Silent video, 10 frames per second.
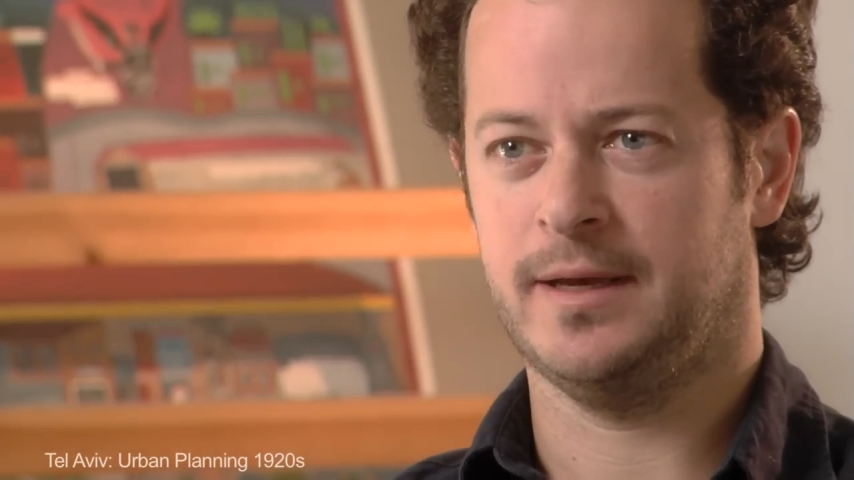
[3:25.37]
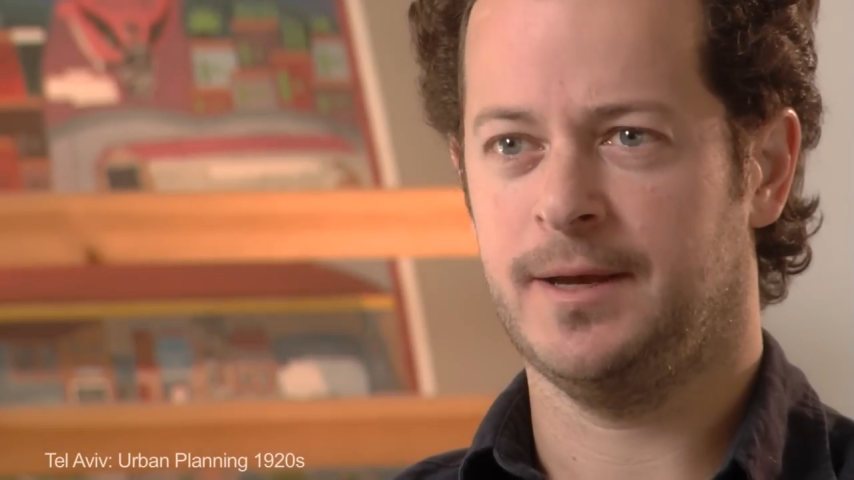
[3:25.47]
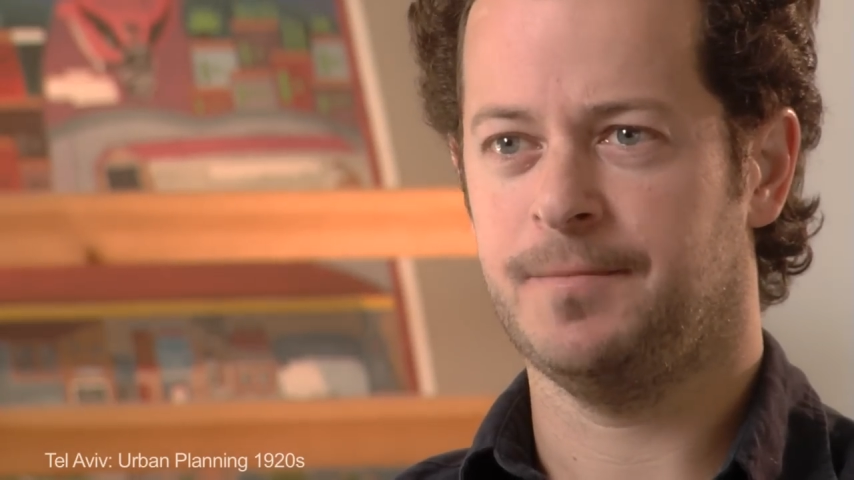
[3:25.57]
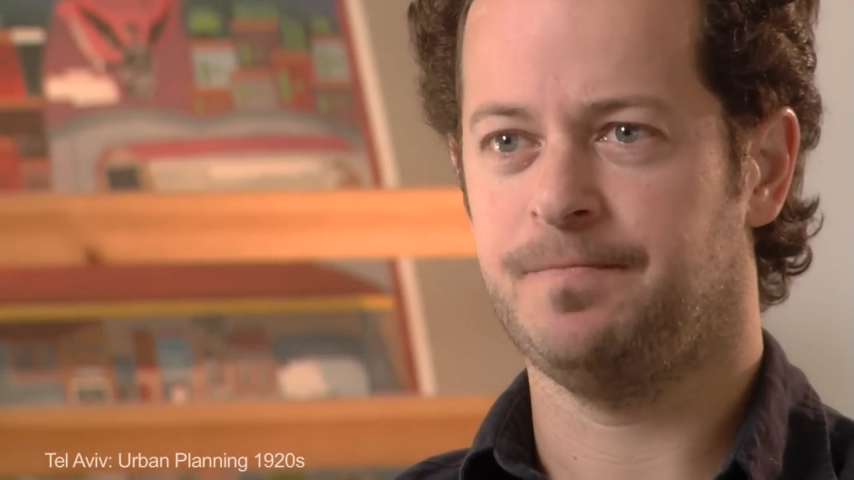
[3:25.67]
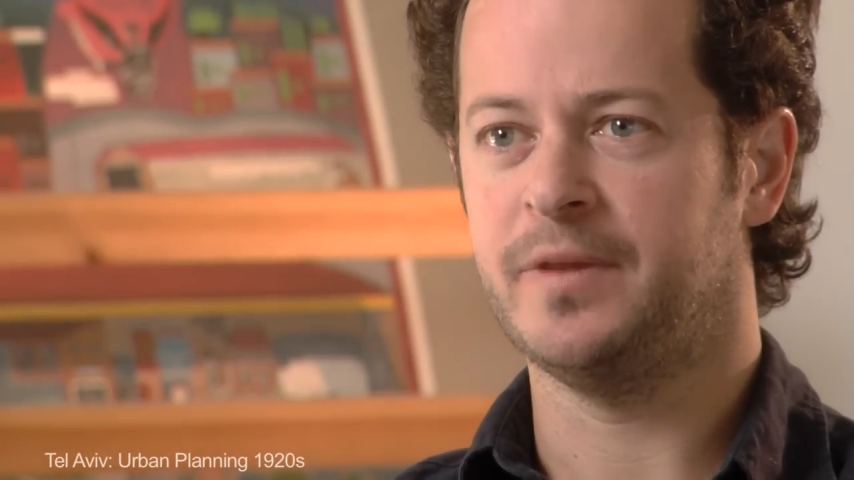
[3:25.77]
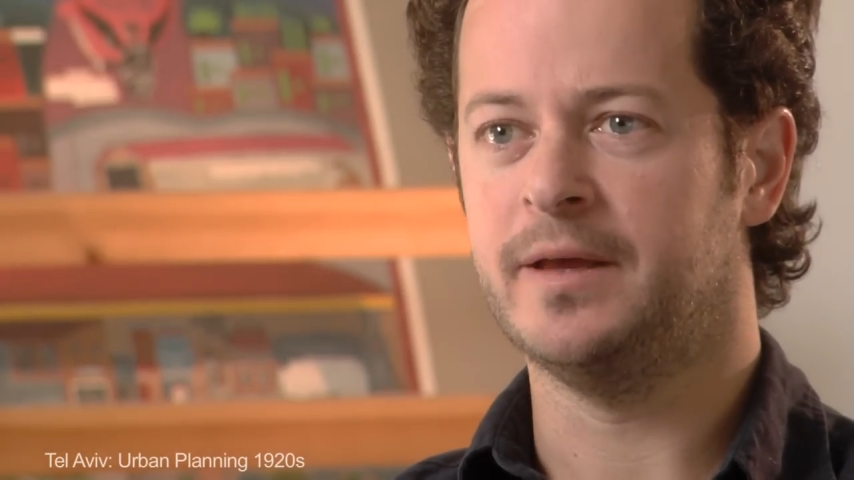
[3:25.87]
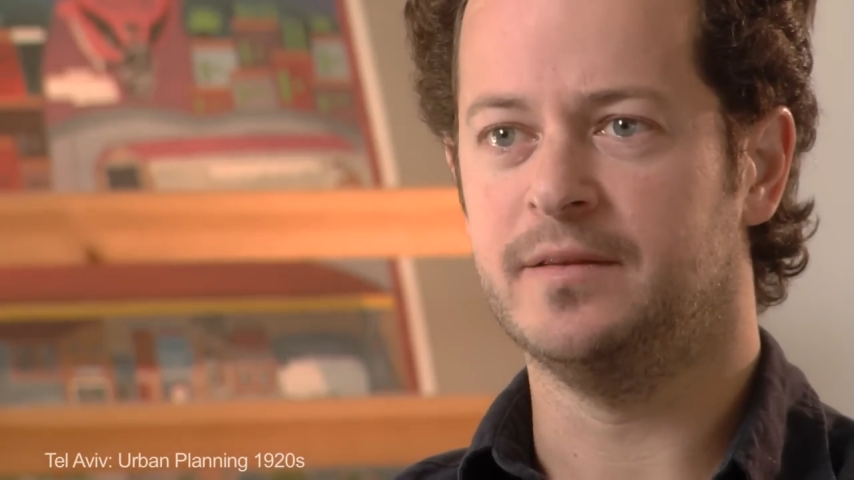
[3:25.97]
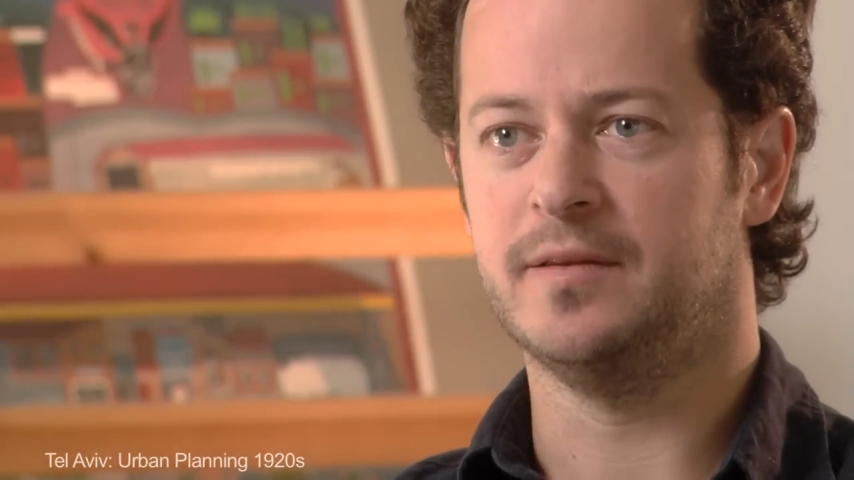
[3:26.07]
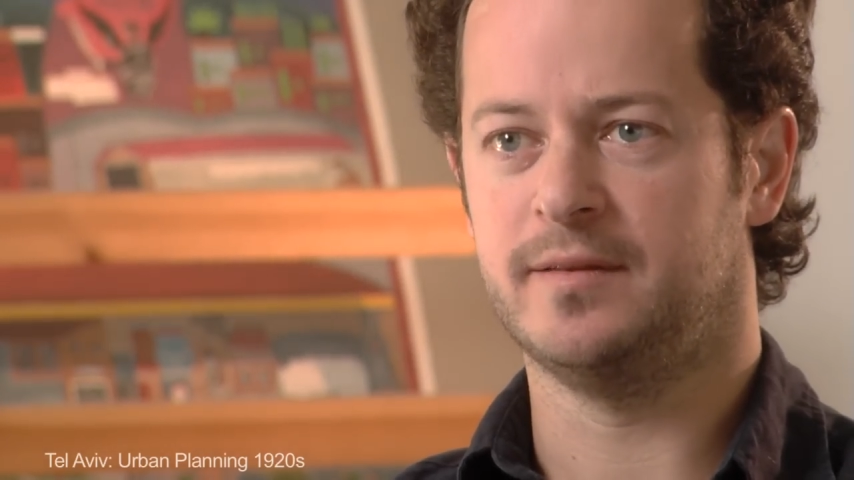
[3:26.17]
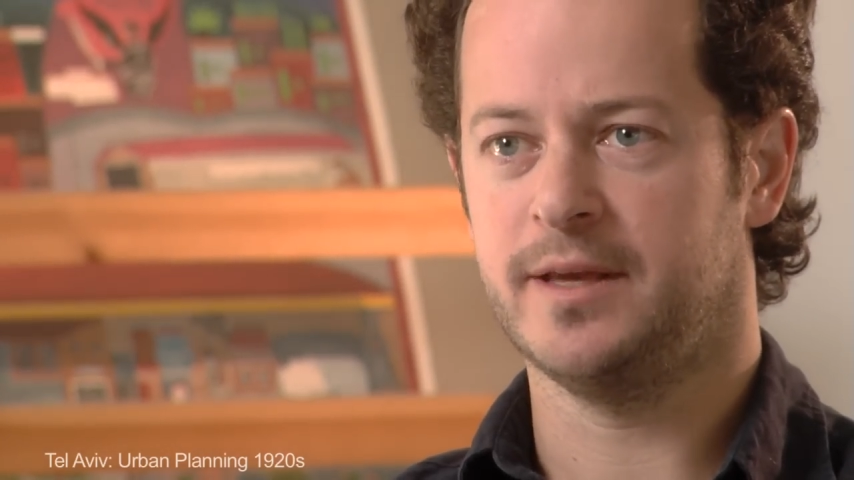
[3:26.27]
um, uh,
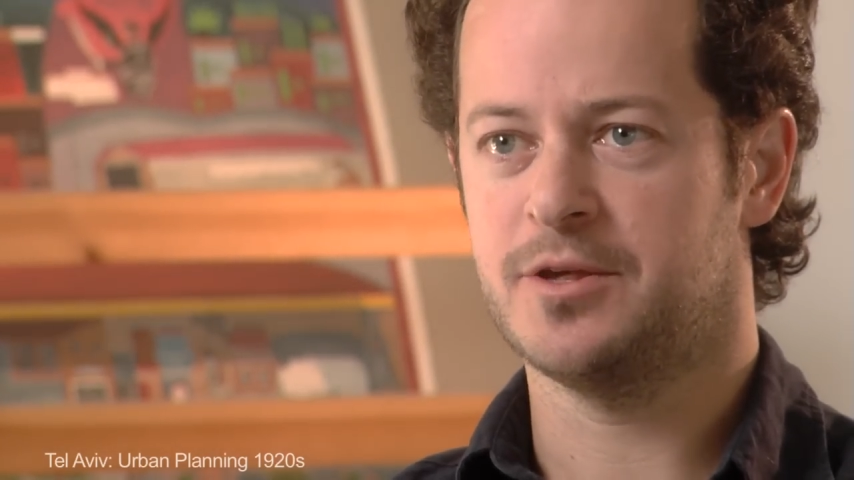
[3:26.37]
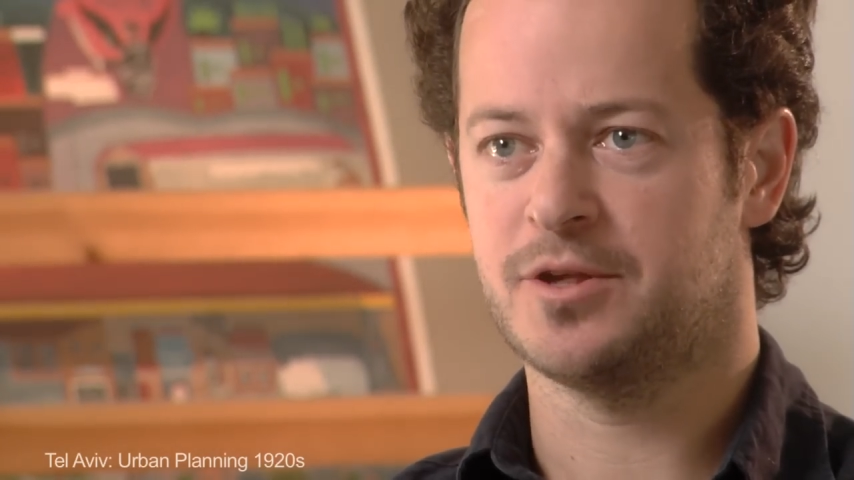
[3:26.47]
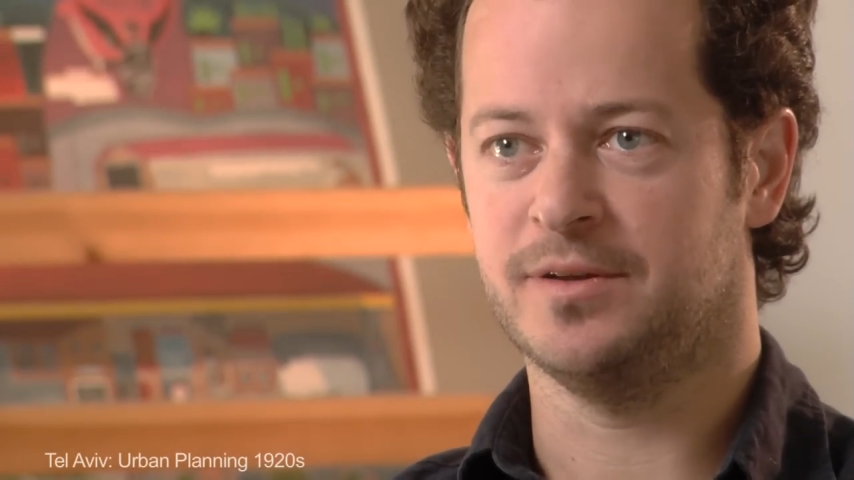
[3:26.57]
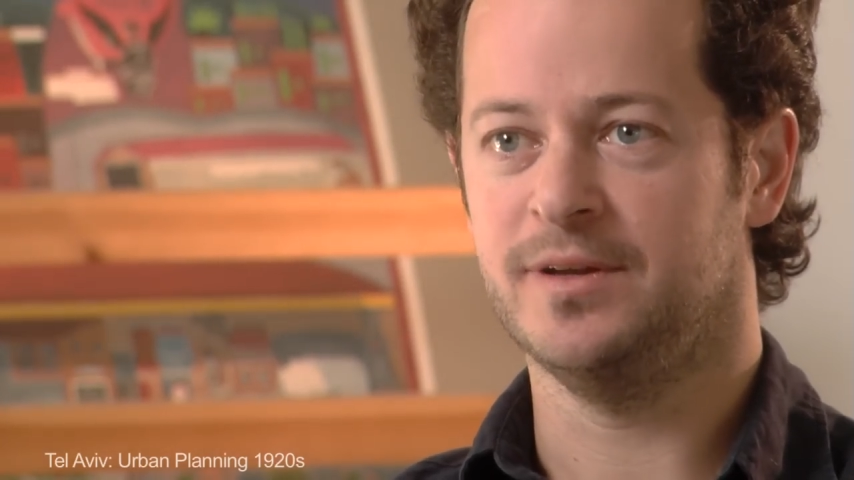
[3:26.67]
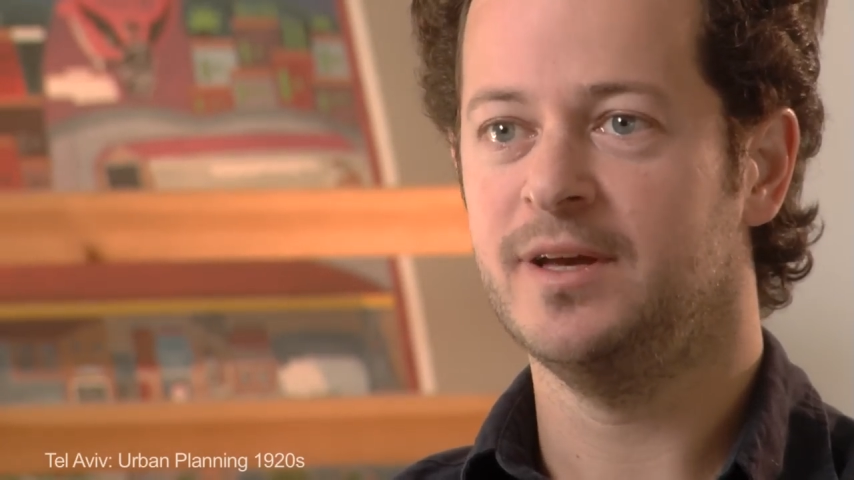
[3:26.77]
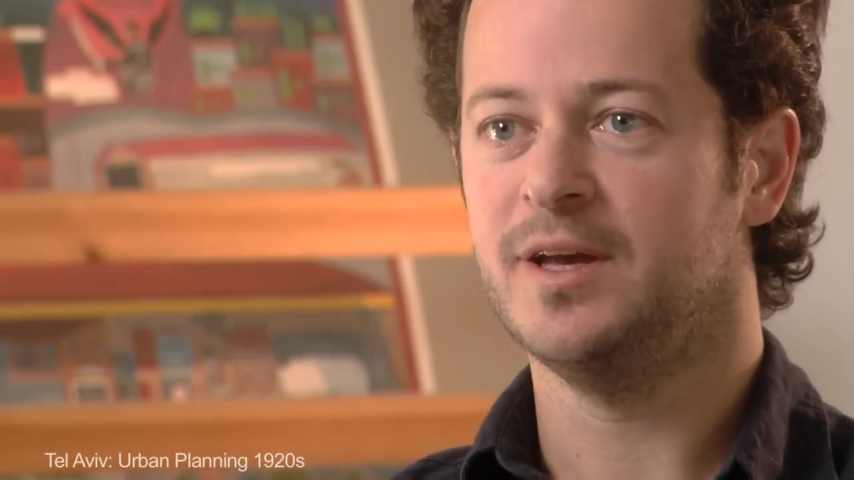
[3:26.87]
distinction